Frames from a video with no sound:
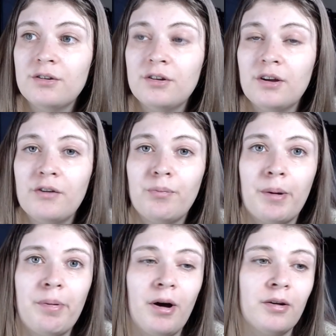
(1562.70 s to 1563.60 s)
you know, if my
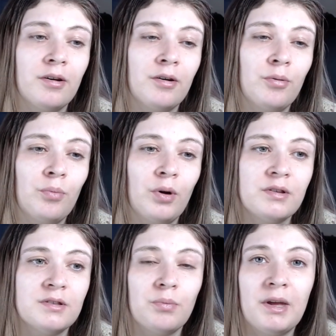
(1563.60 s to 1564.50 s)
partner
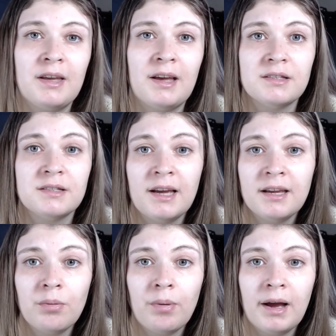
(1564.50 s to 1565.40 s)
once a week gets a
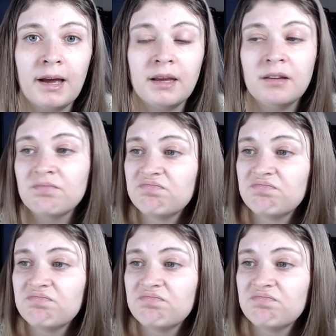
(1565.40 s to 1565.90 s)
takeaway,